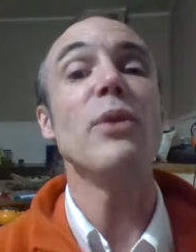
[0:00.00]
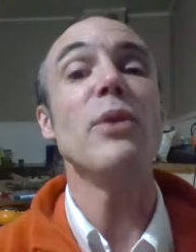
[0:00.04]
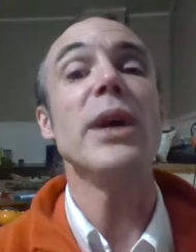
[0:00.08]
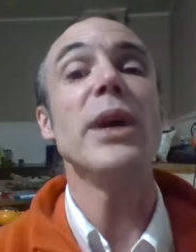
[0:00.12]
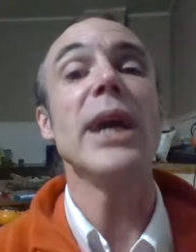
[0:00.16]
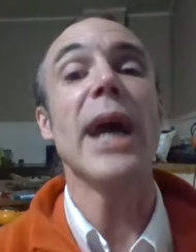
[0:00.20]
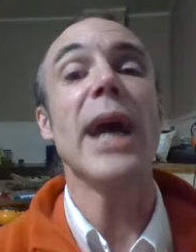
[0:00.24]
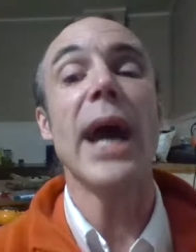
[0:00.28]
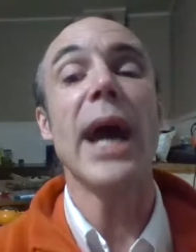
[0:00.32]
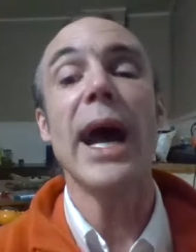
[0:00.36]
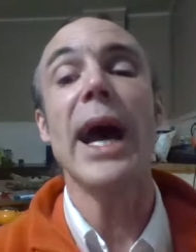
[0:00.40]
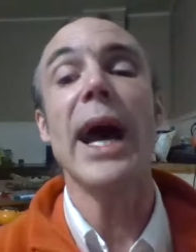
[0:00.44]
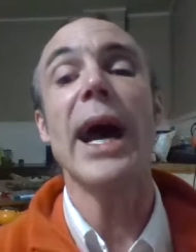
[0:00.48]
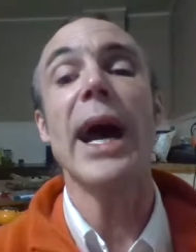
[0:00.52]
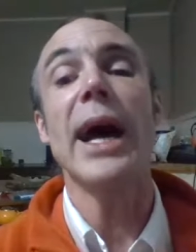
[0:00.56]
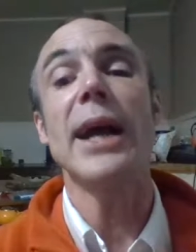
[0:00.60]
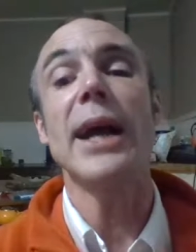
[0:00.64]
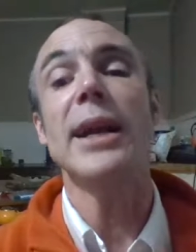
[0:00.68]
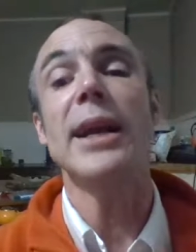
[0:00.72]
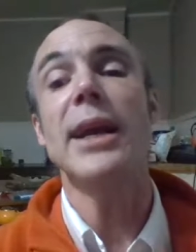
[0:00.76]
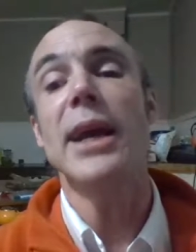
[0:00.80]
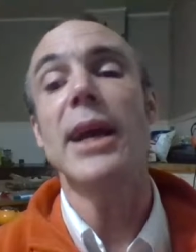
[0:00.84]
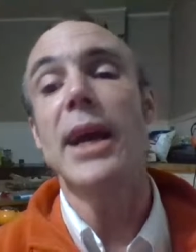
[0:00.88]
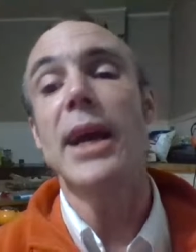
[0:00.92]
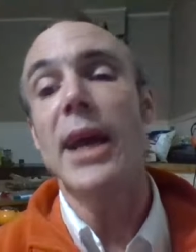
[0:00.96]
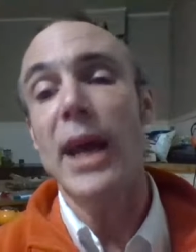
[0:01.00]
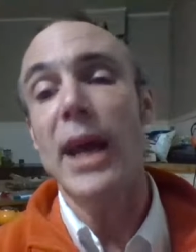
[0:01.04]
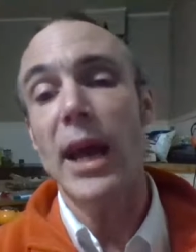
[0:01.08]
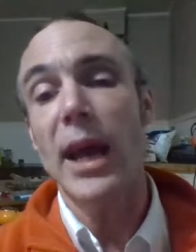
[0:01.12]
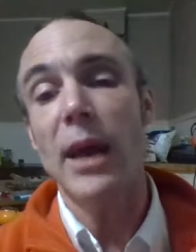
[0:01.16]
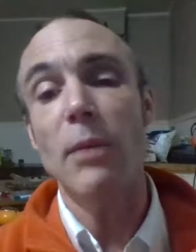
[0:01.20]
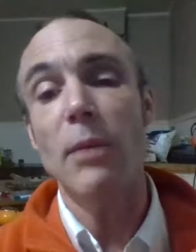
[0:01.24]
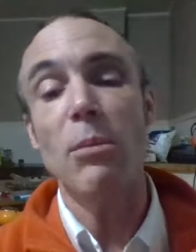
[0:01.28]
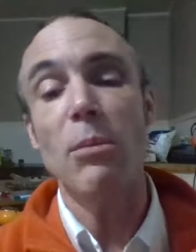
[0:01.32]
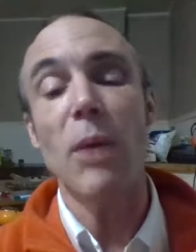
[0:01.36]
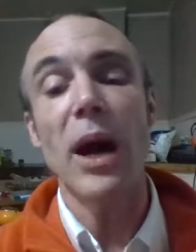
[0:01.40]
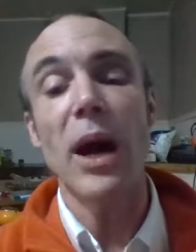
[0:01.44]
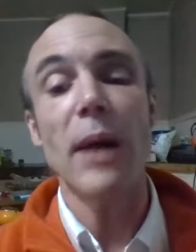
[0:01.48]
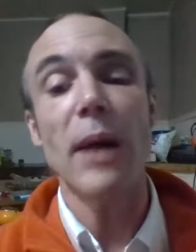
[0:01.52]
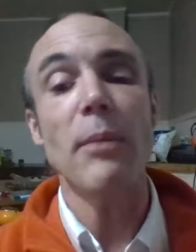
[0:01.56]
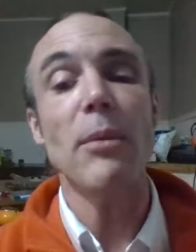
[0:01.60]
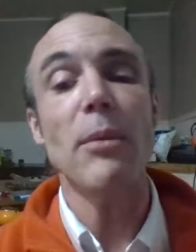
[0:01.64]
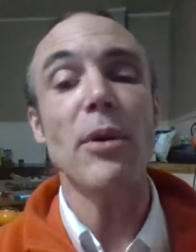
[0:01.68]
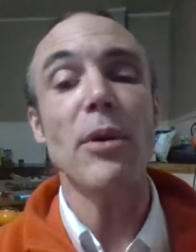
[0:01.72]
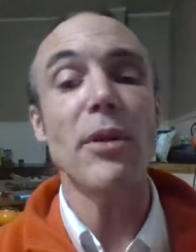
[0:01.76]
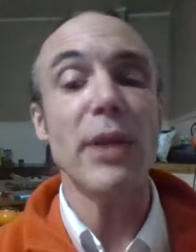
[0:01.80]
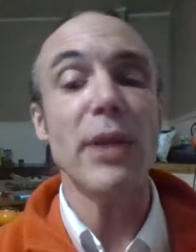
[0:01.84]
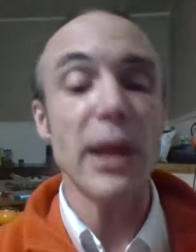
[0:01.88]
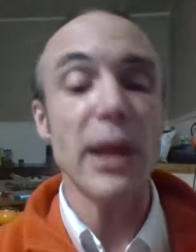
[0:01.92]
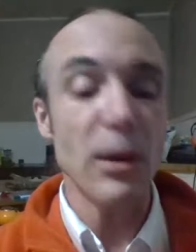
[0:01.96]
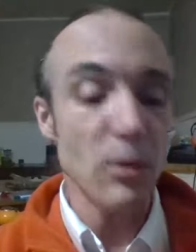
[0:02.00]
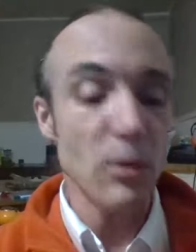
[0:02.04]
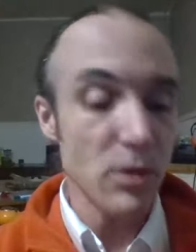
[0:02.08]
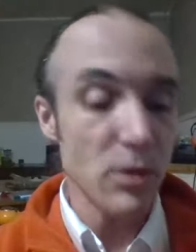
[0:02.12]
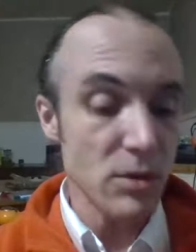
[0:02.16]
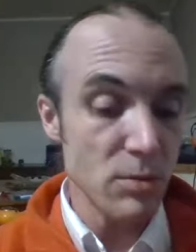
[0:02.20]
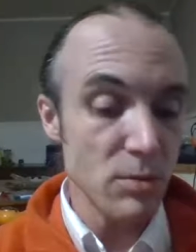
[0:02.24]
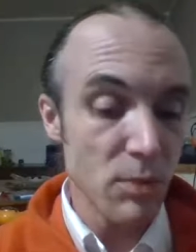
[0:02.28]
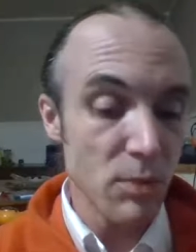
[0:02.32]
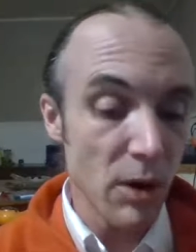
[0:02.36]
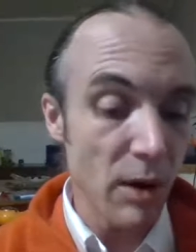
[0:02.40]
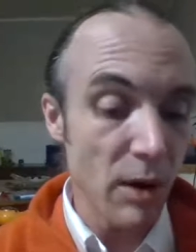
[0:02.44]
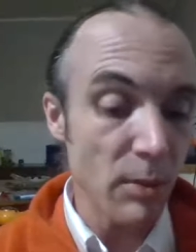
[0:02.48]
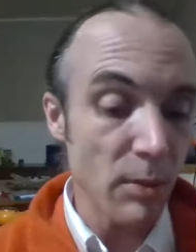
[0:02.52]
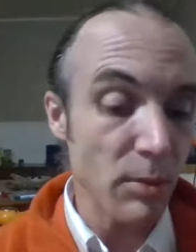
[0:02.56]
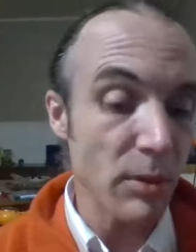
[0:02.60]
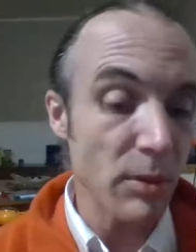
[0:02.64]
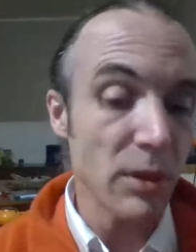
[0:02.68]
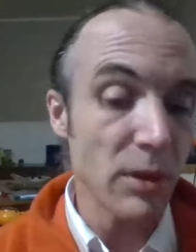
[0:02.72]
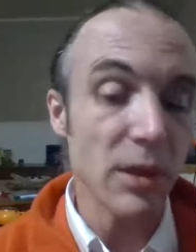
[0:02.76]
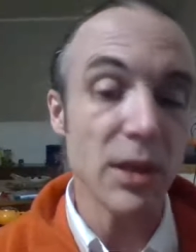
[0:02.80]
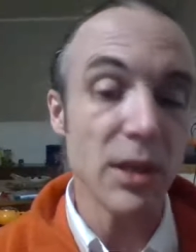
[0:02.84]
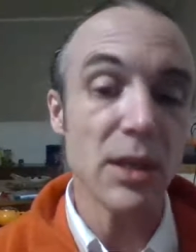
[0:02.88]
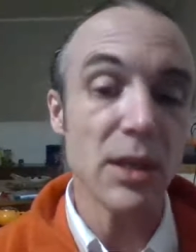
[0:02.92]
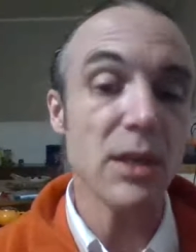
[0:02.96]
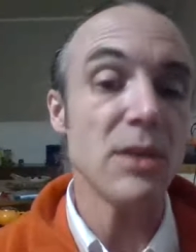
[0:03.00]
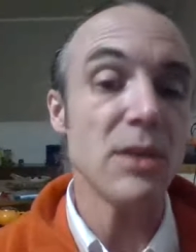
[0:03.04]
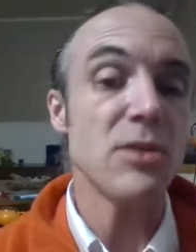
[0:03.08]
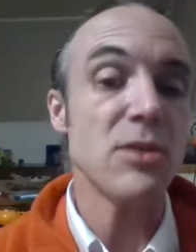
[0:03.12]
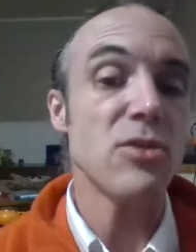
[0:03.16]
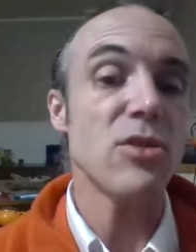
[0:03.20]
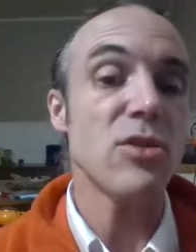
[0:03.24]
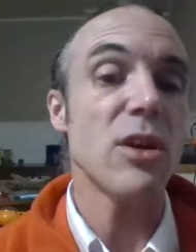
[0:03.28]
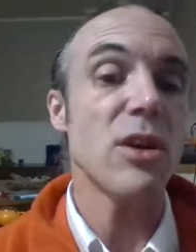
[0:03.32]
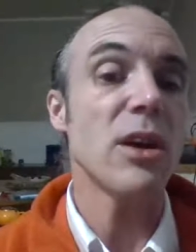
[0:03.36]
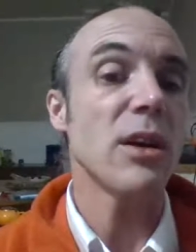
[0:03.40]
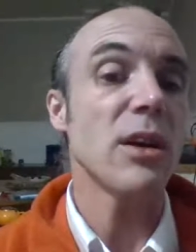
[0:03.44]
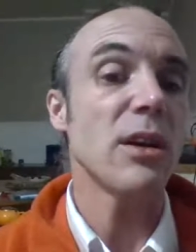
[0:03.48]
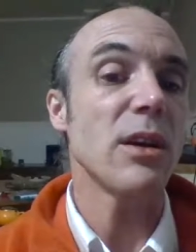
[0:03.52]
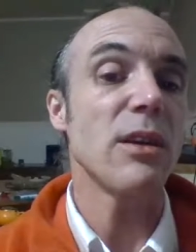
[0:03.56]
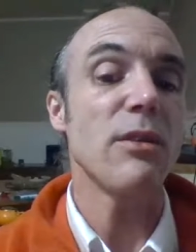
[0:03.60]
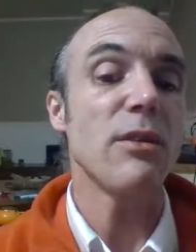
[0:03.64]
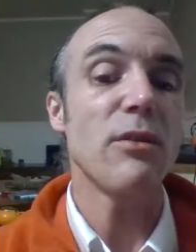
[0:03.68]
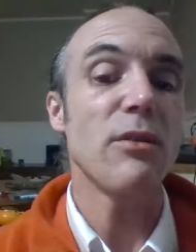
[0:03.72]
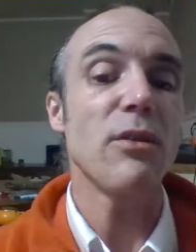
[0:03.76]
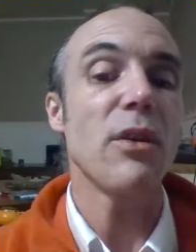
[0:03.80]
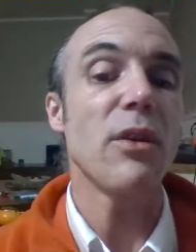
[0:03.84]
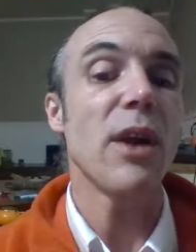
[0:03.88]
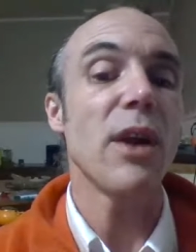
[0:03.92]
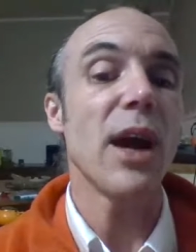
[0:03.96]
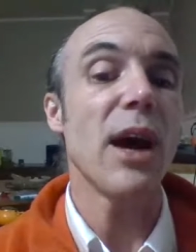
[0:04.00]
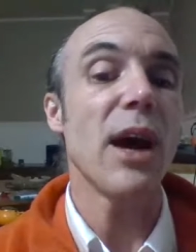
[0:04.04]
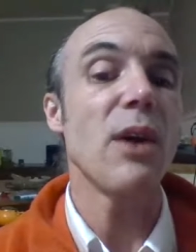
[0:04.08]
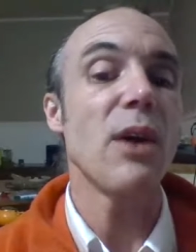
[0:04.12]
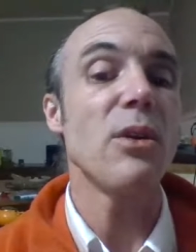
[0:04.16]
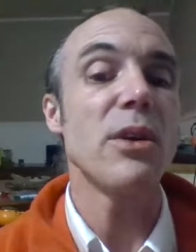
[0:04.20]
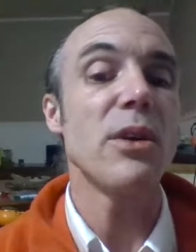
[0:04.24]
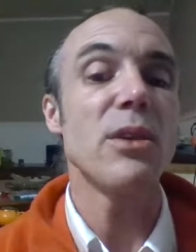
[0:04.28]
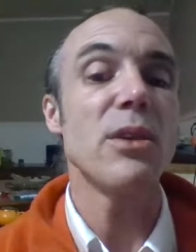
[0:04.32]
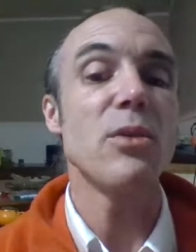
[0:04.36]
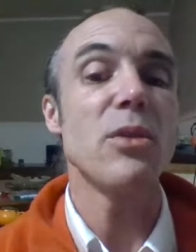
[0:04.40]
had a Bible that was properly constructed for how